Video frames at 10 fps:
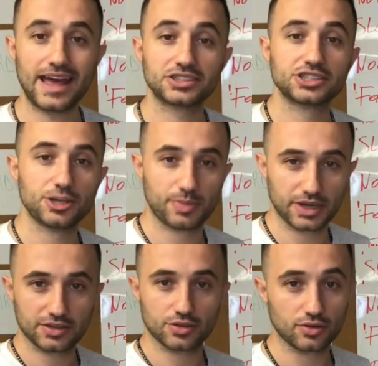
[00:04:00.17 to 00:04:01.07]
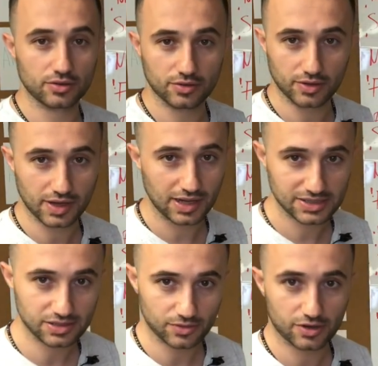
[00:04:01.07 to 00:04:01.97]
and shipping it to the
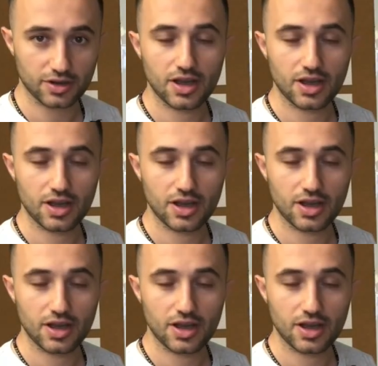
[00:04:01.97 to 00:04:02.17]
customer.